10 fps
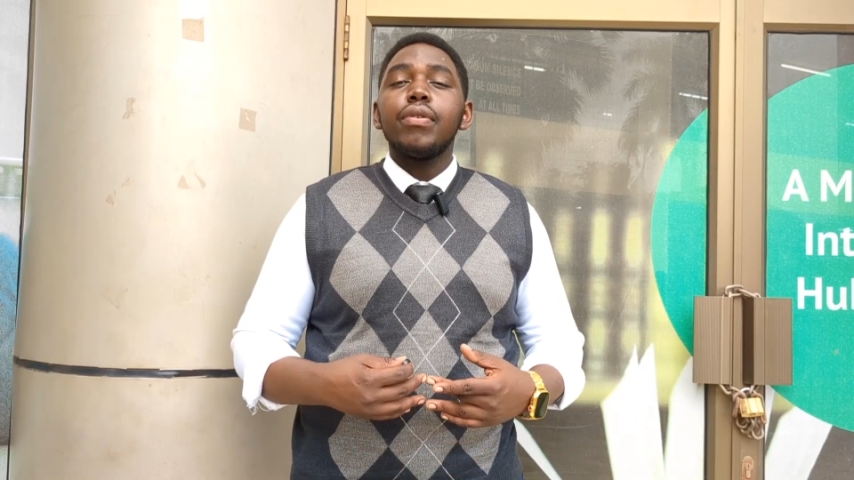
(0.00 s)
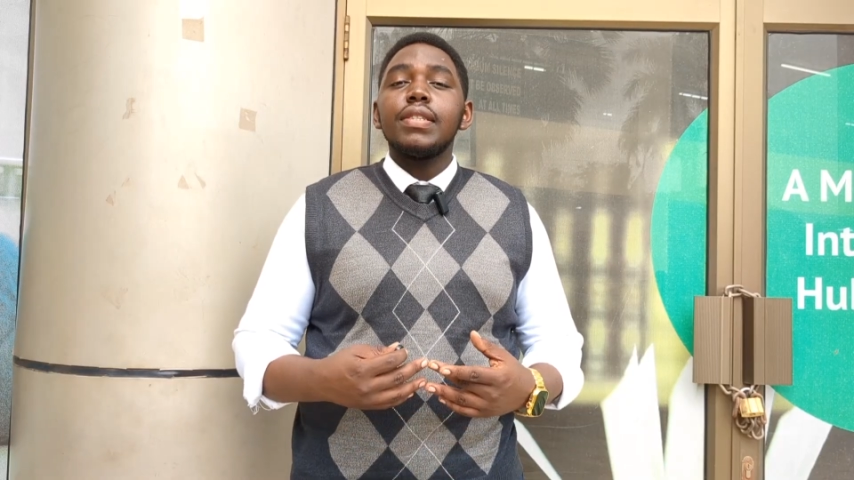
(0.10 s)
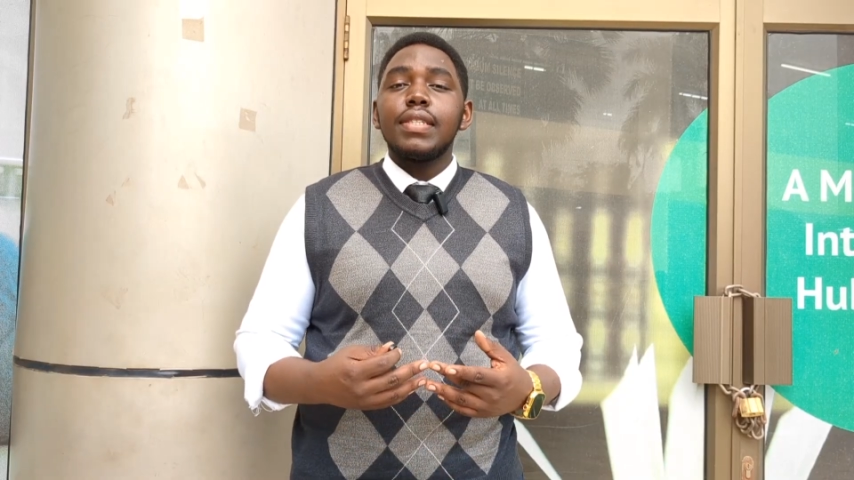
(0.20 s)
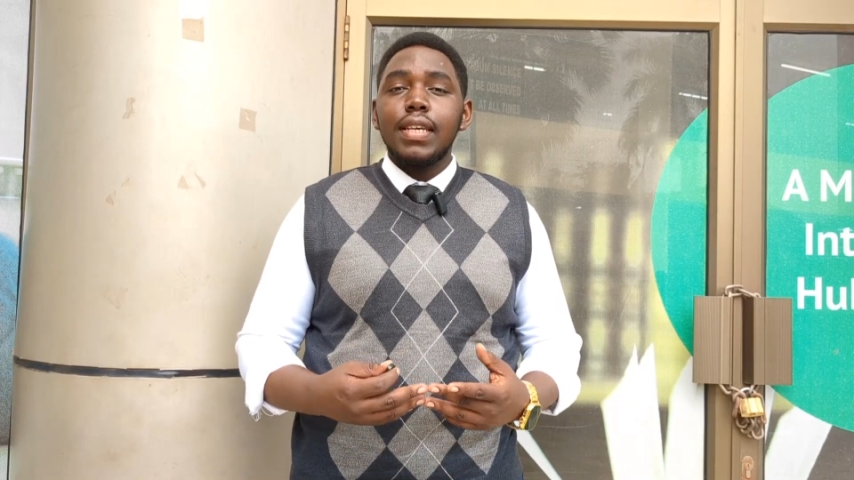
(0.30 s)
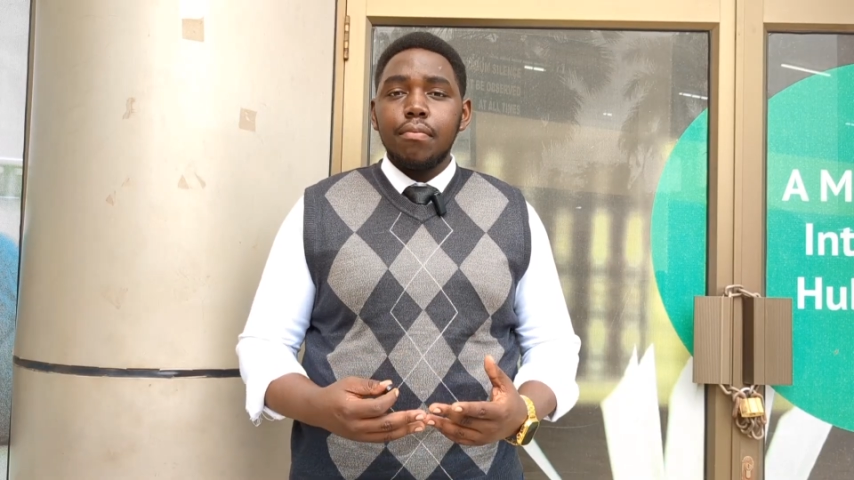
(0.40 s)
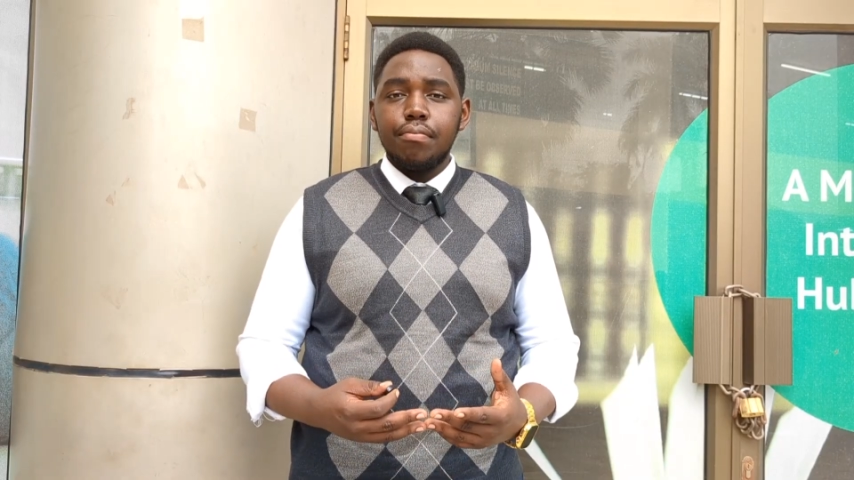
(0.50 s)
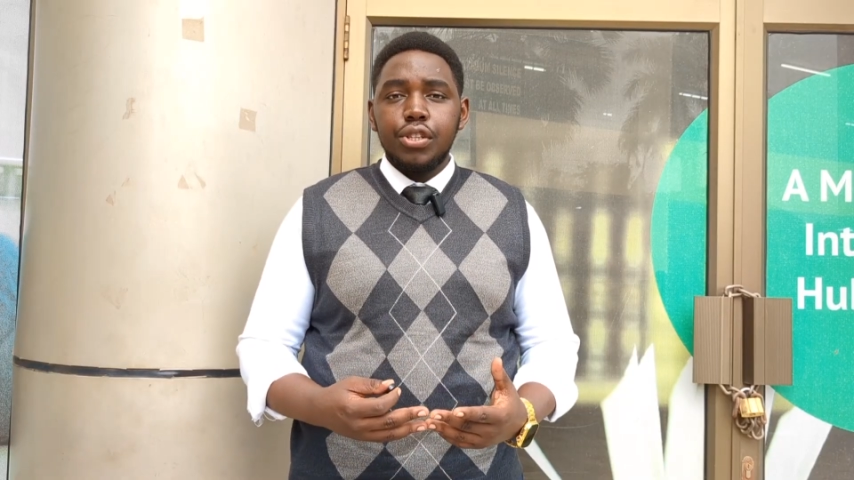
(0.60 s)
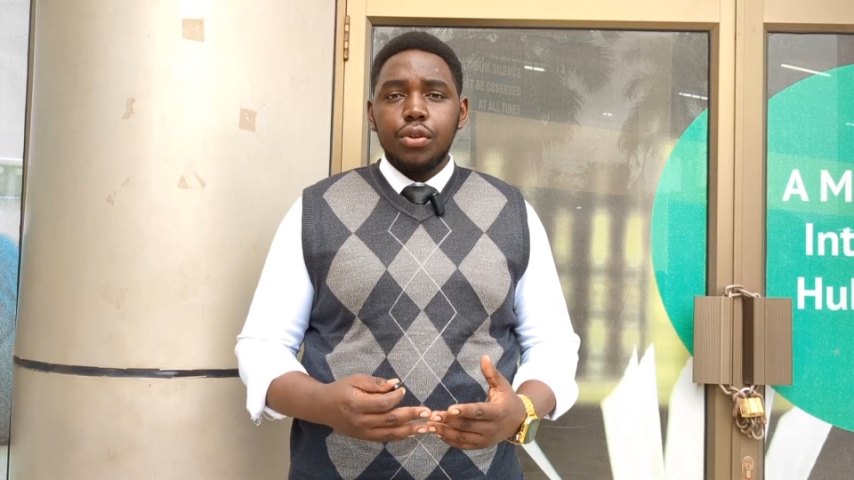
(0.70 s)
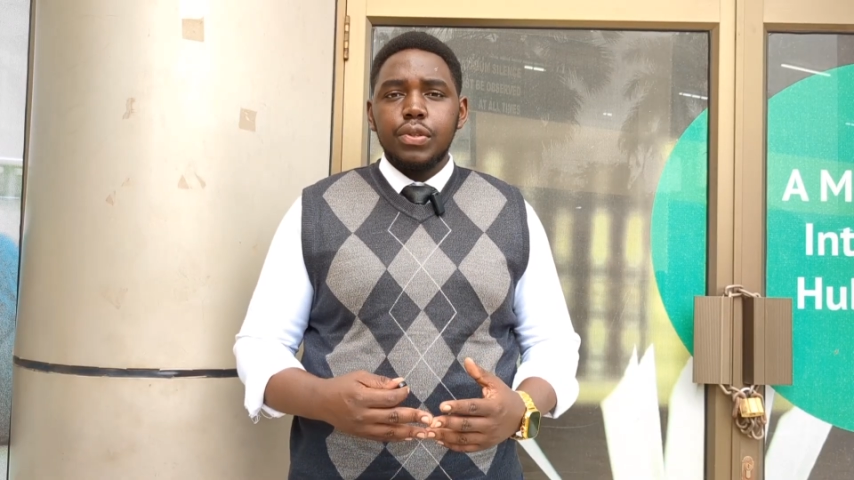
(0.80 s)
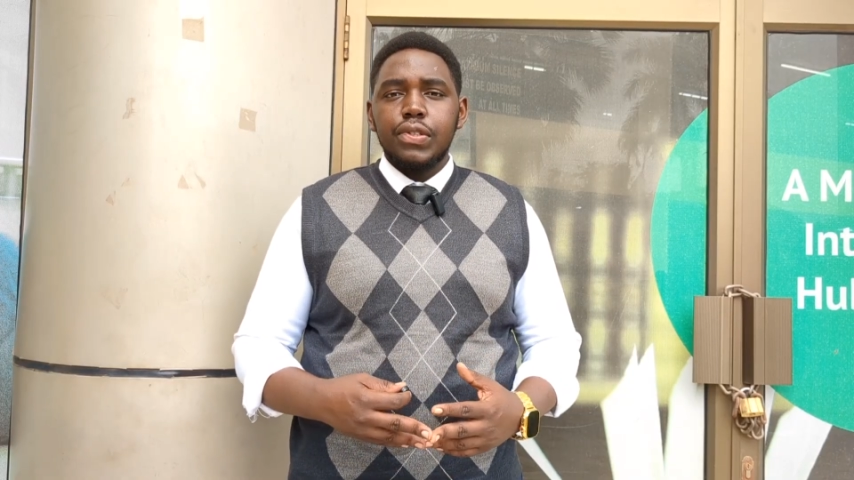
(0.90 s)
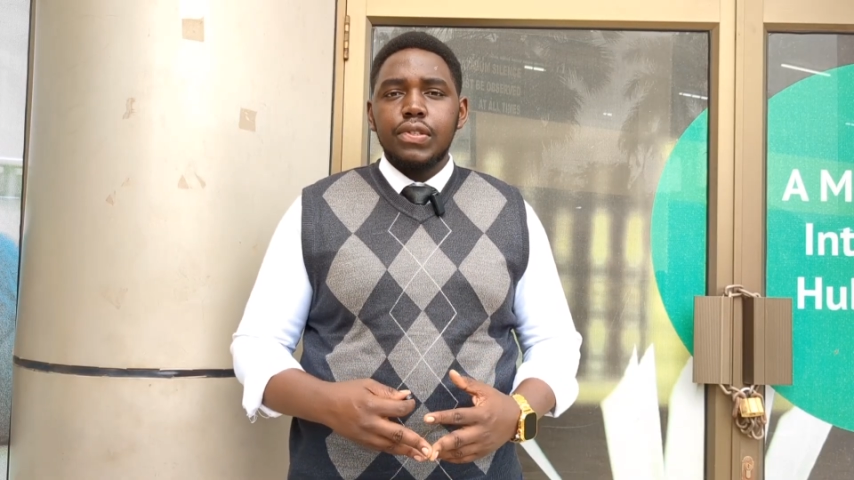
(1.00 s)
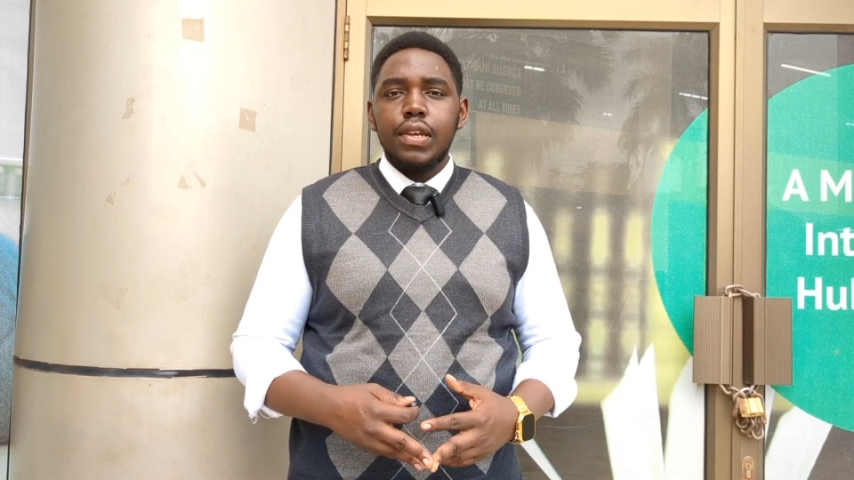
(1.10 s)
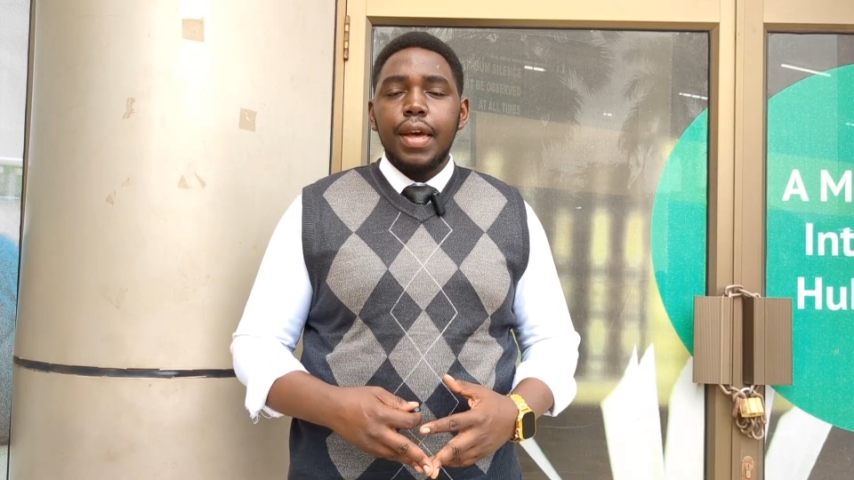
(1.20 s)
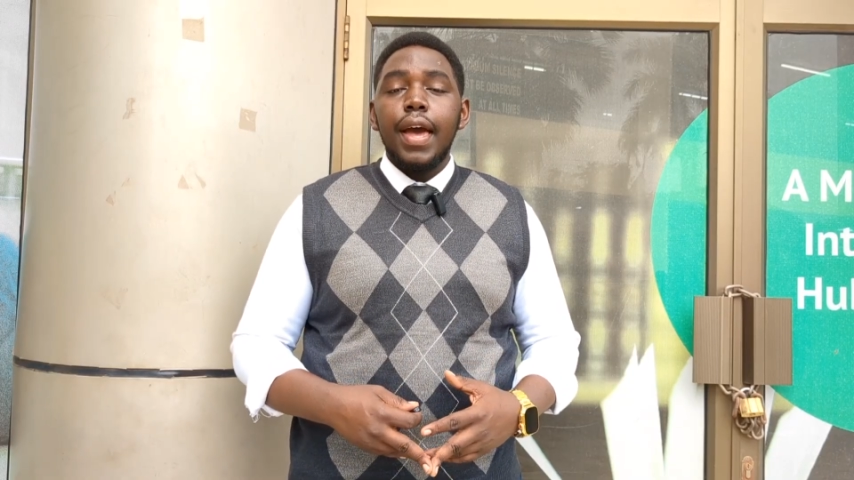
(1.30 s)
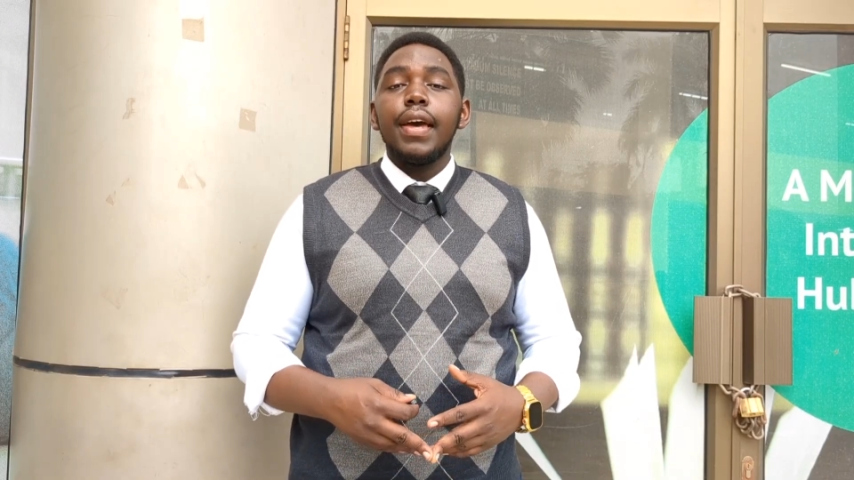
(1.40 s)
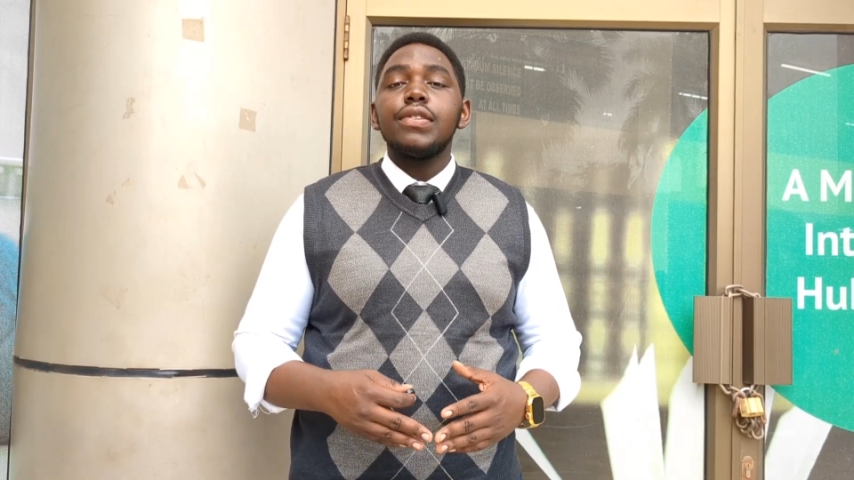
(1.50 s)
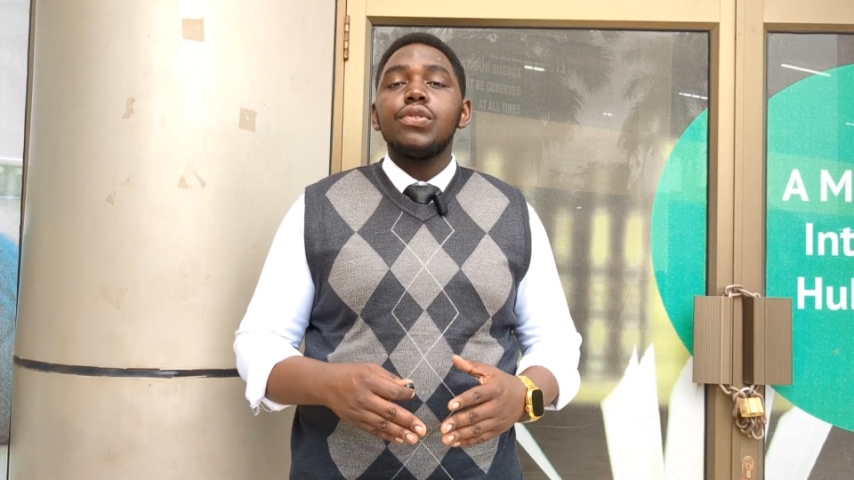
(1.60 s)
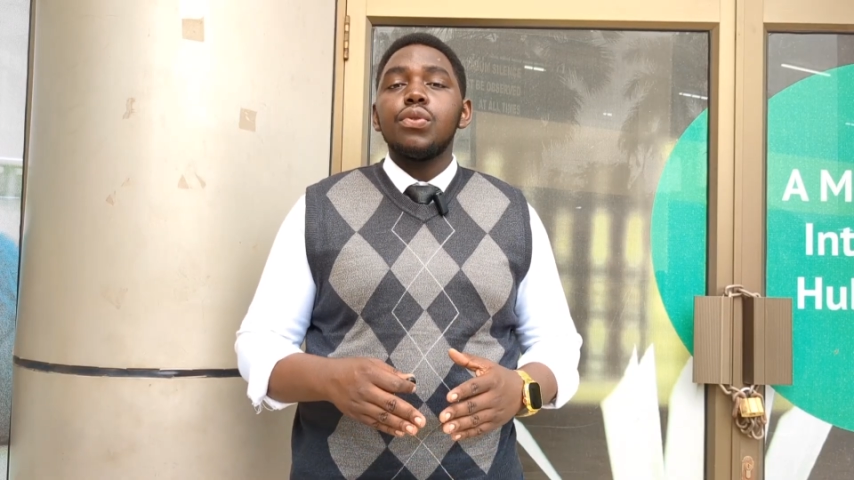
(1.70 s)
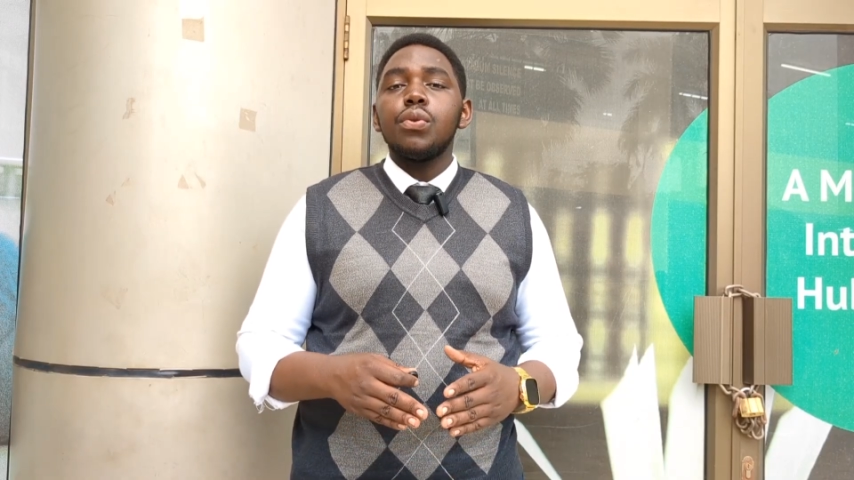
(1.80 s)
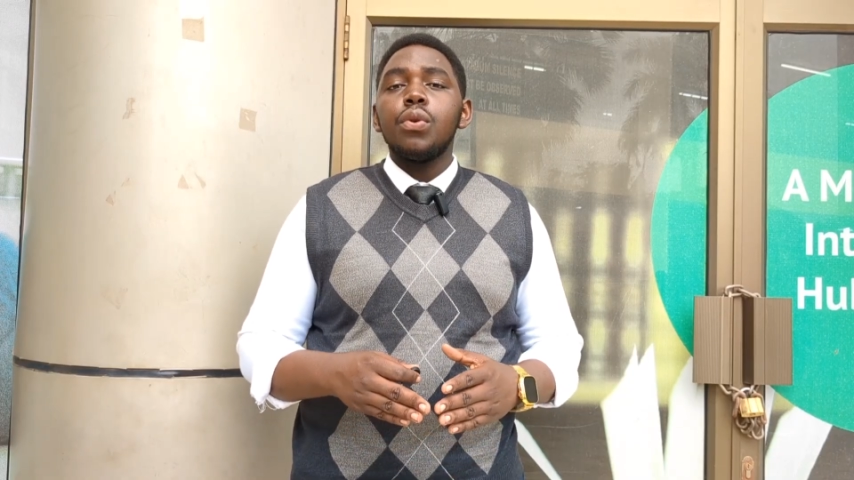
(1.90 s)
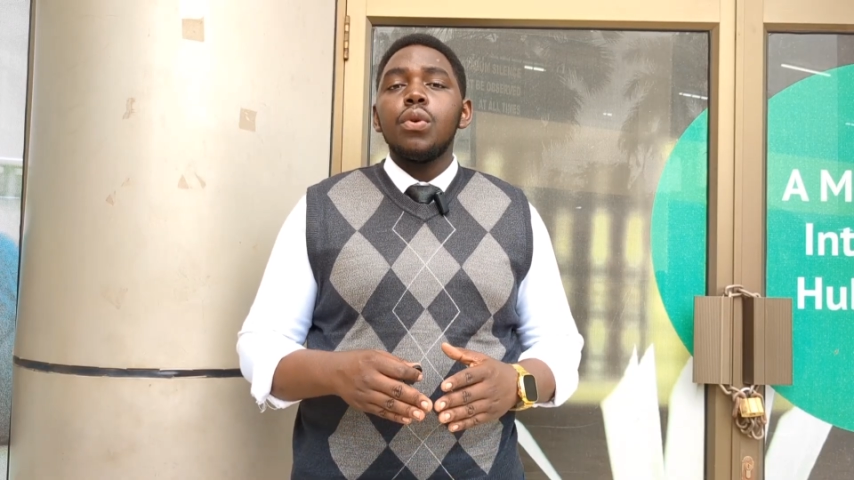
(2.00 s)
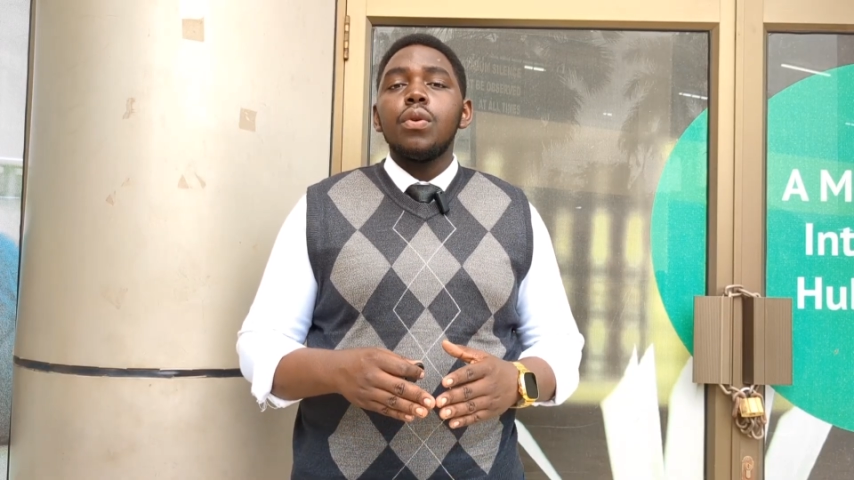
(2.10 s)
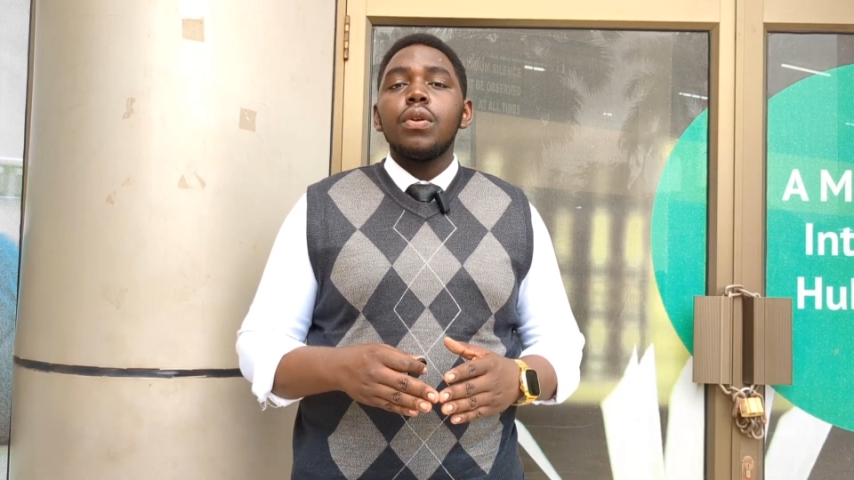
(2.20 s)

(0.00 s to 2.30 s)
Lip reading: presumptions as to